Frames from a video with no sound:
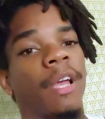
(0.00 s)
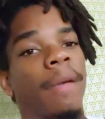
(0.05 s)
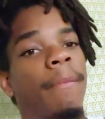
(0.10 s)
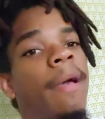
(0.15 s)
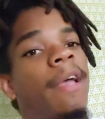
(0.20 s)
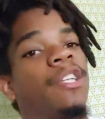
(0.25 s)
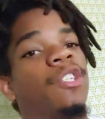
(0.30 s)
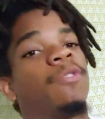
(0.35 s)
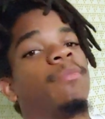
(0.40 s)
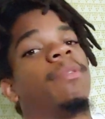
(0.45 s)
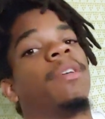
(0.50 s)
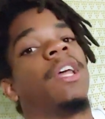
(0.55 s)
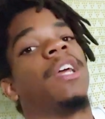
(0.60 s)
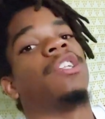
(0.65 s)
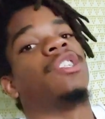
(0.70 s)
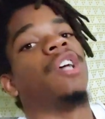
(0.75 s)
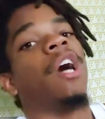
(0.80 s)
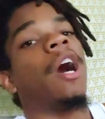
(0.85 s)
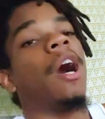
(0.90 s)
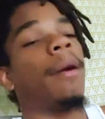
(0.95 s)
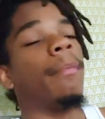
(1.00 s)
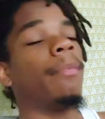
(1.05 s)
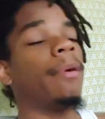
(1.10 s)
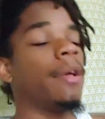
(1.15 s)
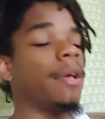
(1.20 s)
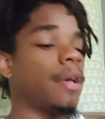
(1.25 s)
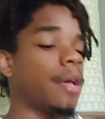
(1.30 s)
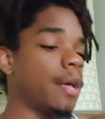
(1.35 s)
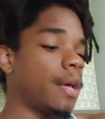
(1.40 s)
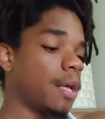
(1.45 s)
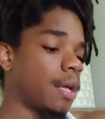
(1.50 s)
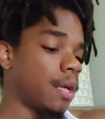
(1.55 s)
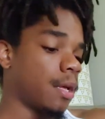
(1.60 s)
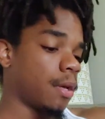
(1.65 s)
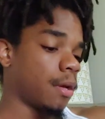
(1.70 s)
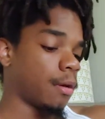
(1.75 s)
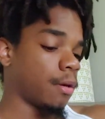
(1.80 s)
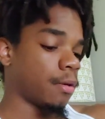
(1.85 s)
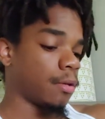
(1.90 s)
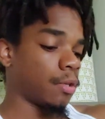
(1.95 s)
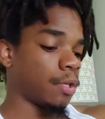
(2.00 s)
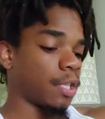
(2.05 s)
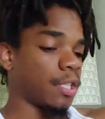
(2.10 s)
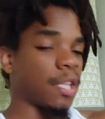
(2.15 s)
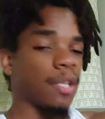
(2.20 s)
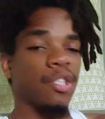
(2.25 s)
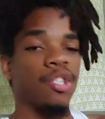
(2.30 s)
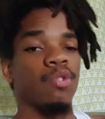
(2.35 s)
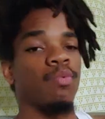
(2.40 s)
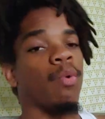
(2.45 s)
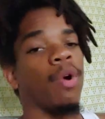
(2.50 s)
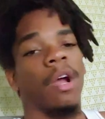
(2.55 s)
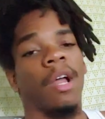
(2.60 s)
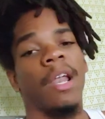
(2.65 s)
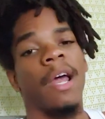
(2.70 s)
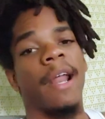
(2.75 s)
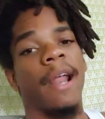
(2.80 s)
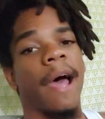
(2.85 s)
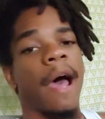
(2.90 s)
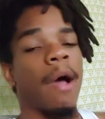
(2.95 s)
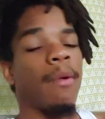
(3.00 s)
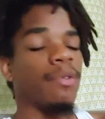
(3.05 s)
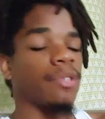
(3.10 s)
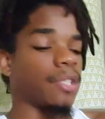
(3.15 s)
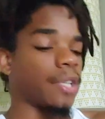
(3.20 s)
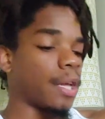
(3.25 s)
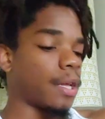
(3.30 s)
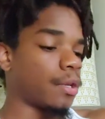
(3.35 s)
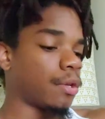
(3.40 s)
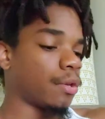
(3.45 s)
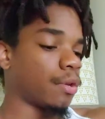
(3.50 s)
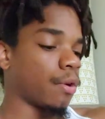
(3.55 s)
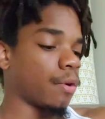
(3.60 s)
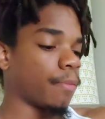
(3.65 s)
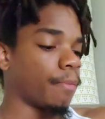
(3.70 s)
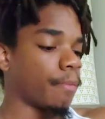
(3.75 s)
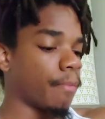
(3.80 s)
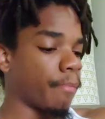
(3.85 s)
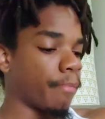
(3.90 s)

It might just be their job that they just work a lot of hours at, you know.